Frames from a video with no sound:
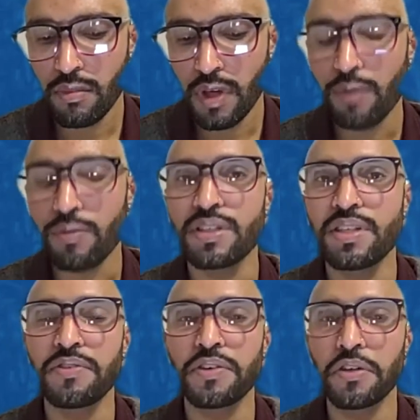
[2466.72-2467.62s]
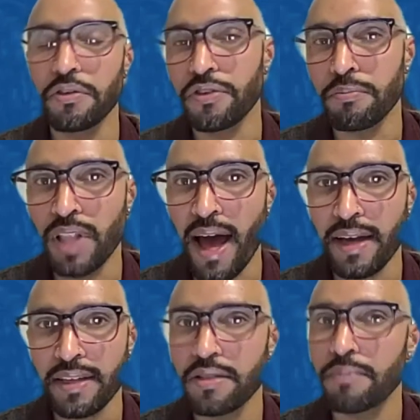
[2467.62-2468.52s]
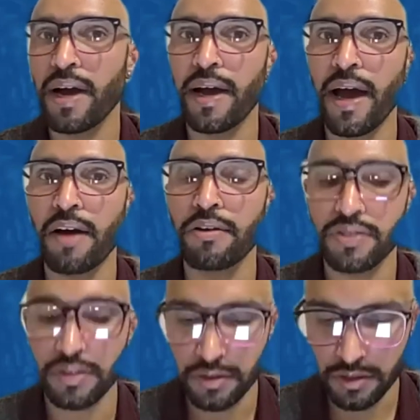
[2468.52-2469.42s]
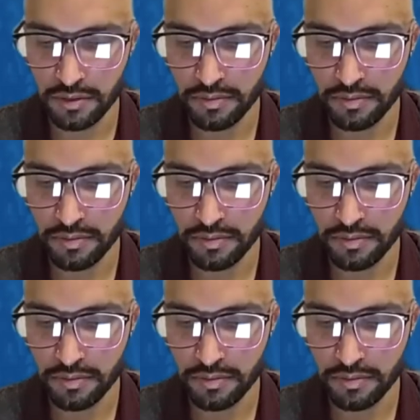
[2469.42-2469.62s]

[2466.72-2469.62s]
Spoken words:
it was difficult for Blacks to buy houses